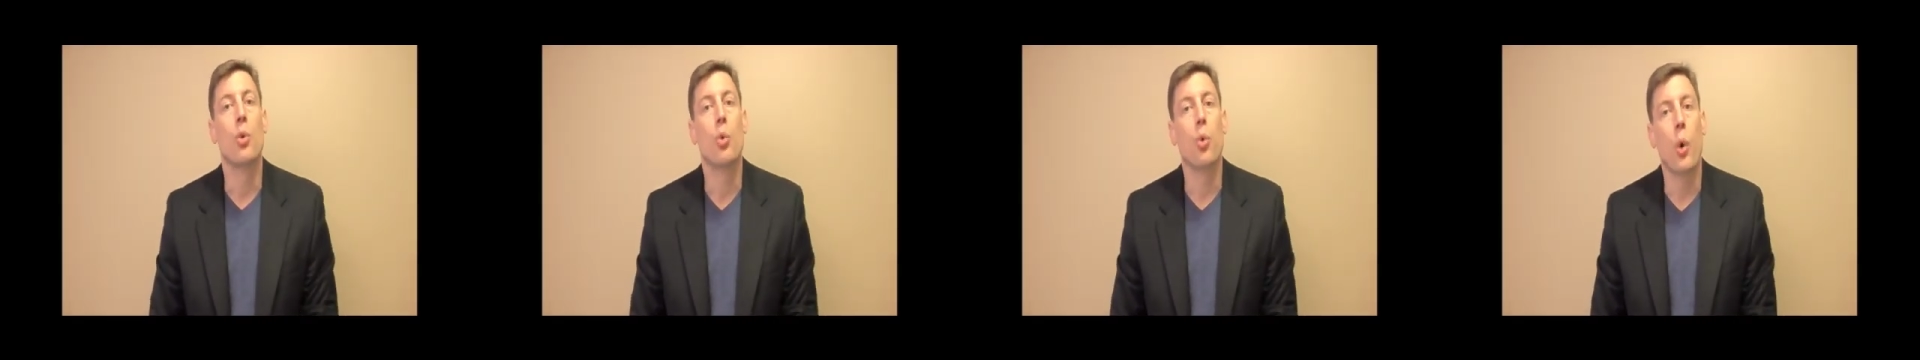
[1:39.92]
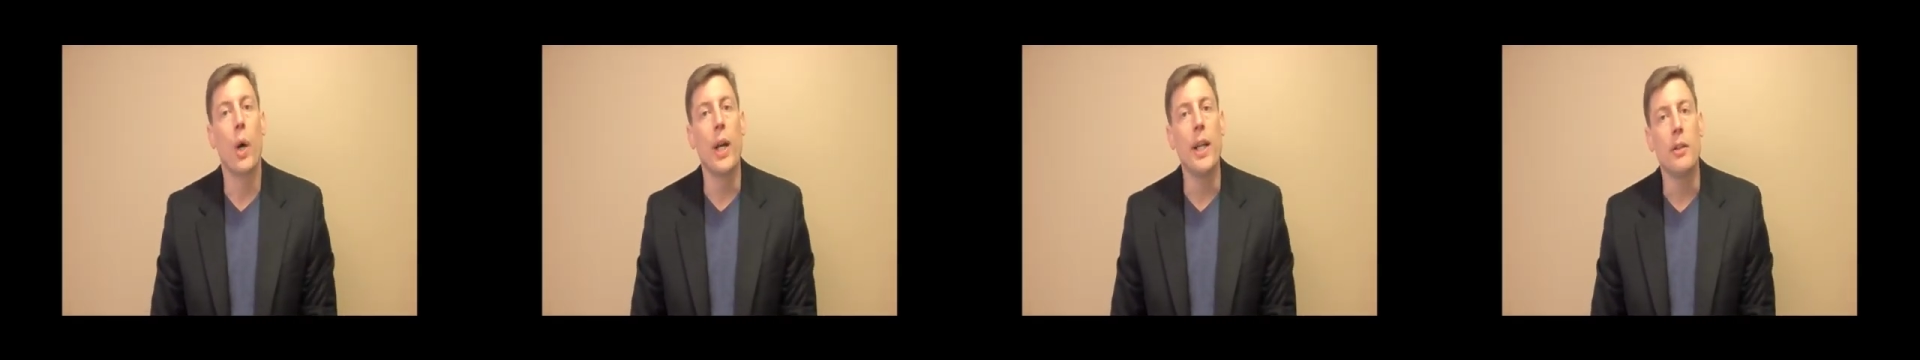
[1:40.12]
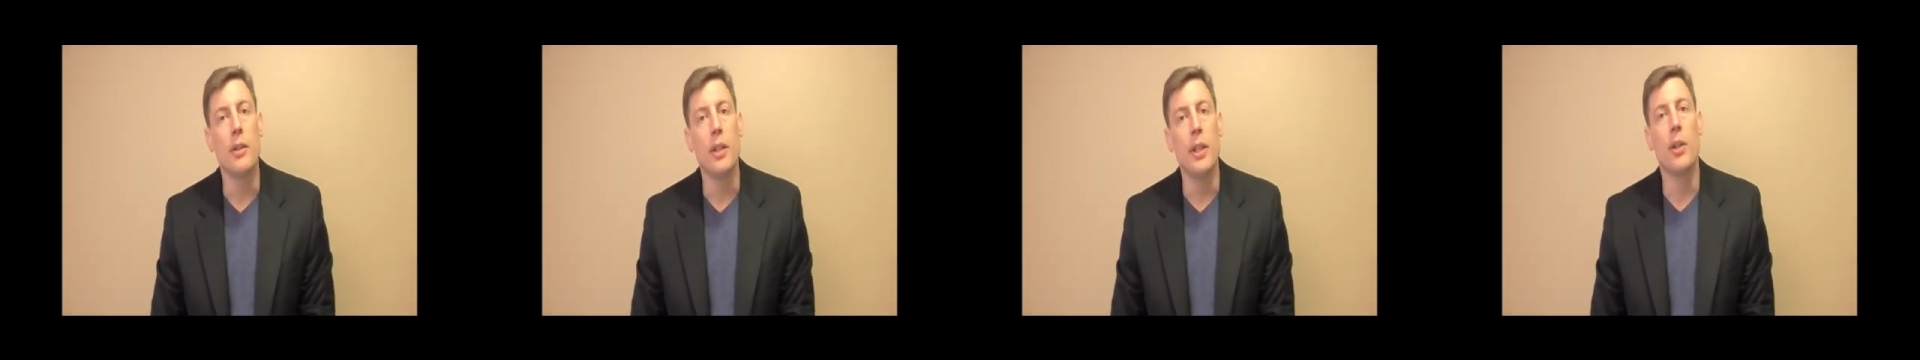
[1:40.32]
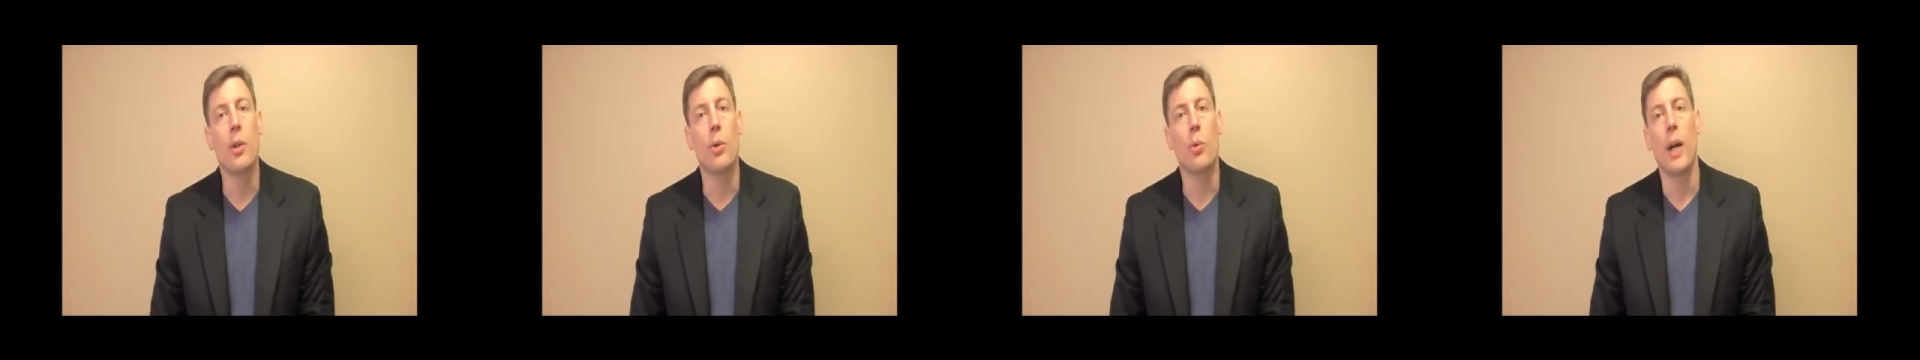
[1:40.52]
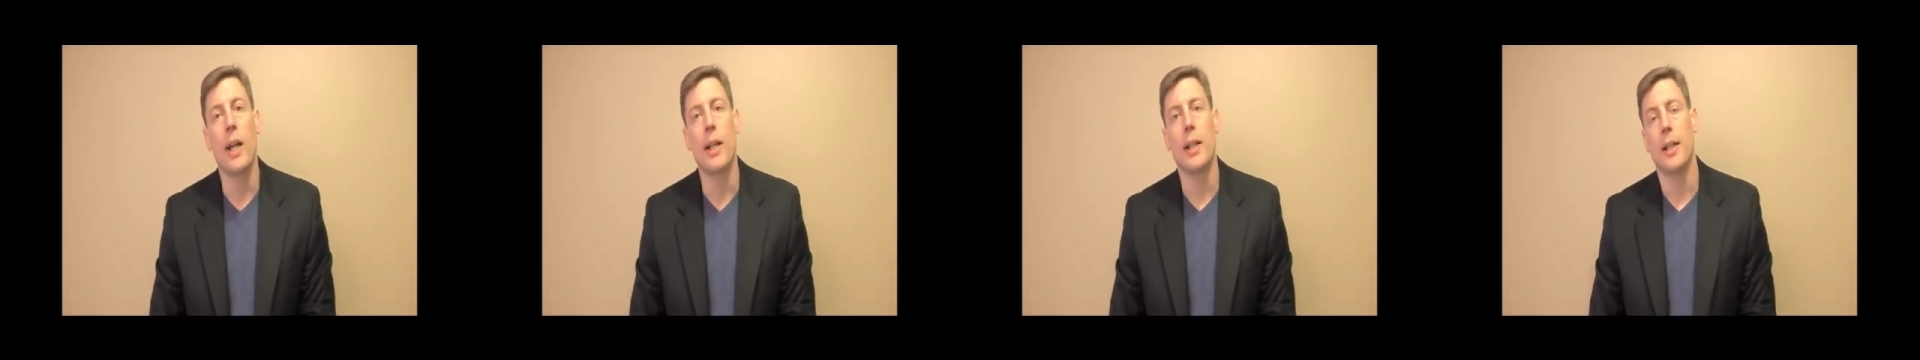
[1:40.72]
A great
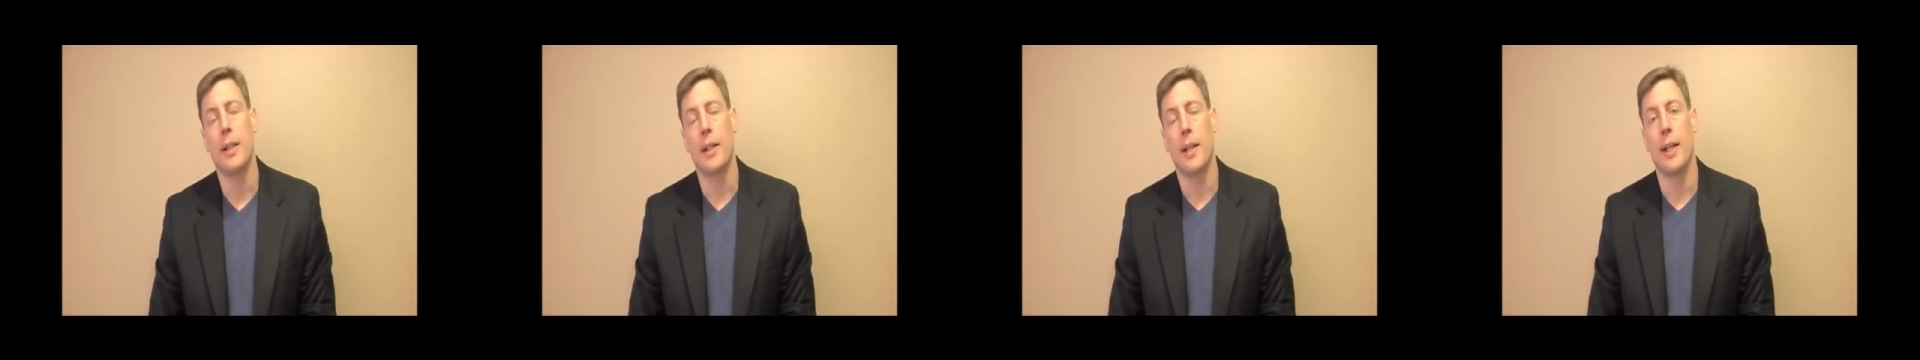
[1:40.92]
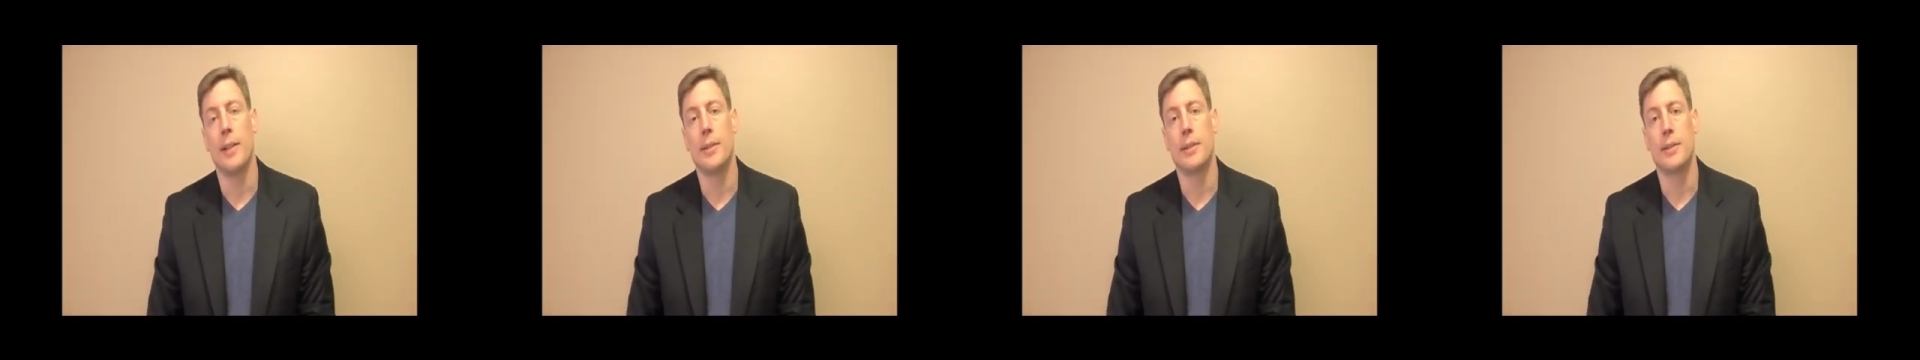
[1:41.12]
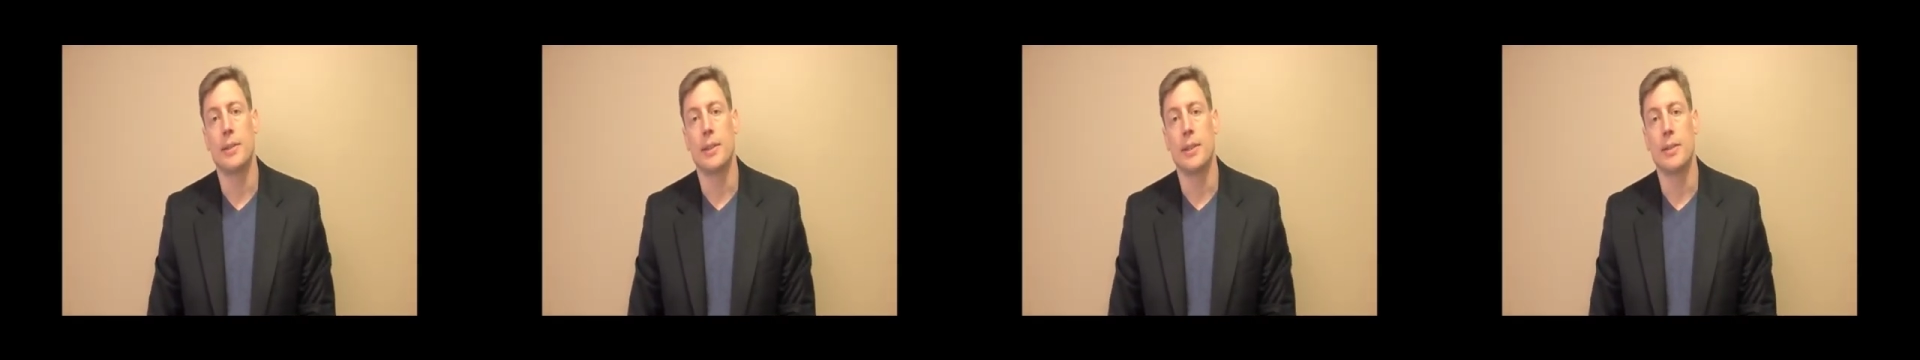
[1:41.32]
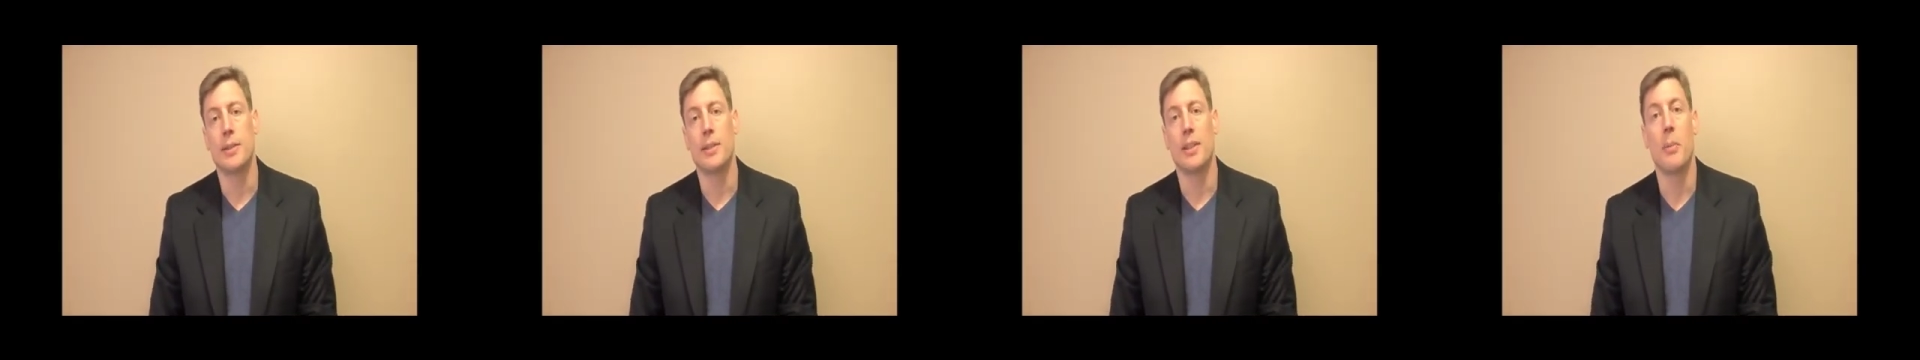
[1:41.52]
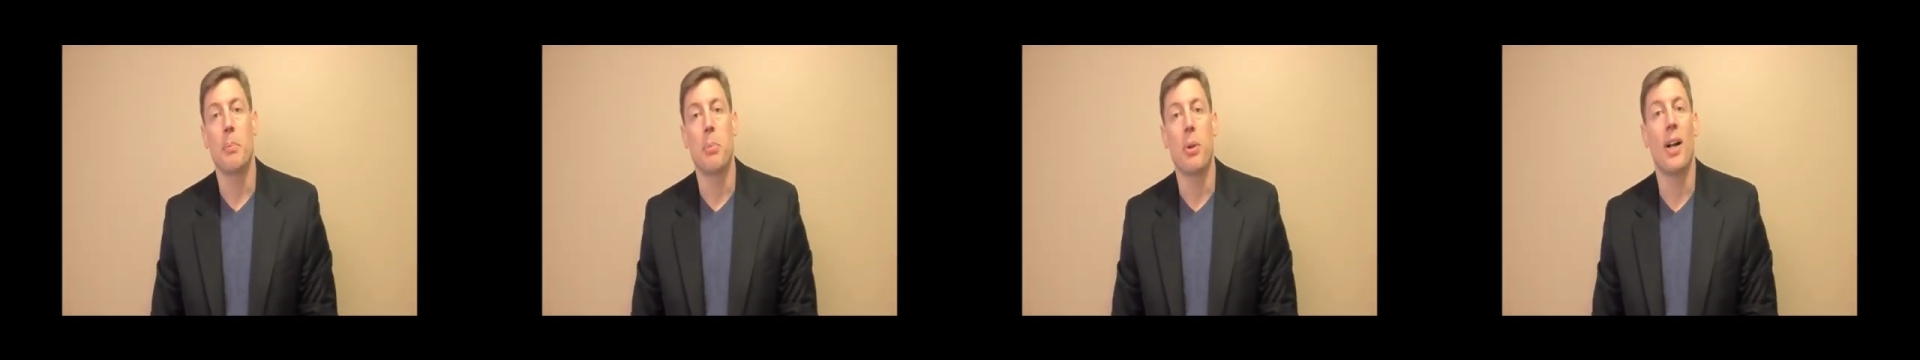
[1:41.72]
leader
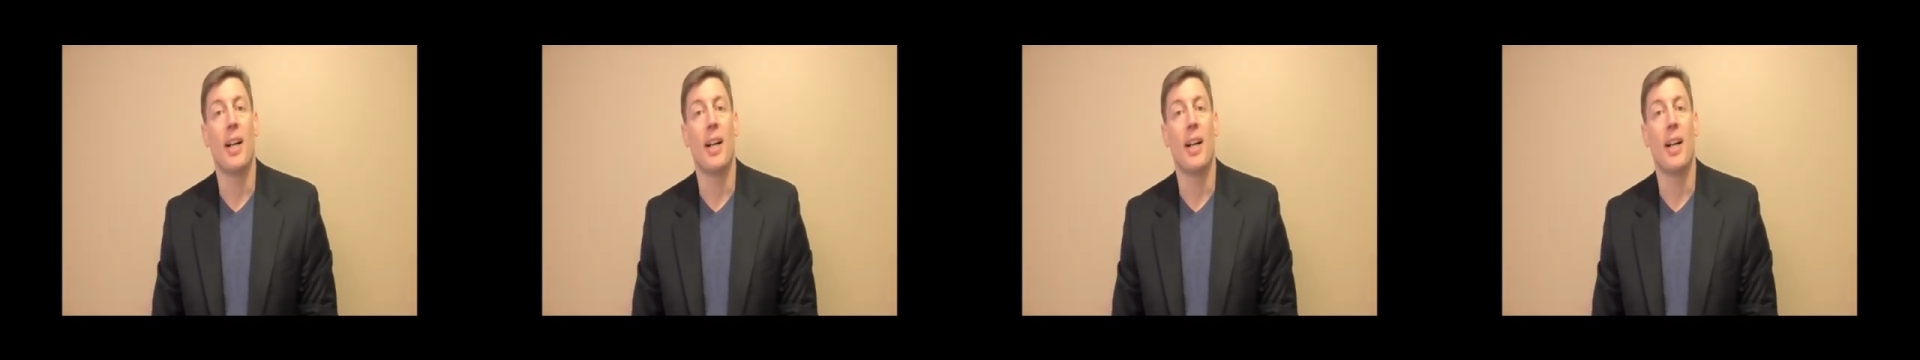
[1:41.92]
recognizes this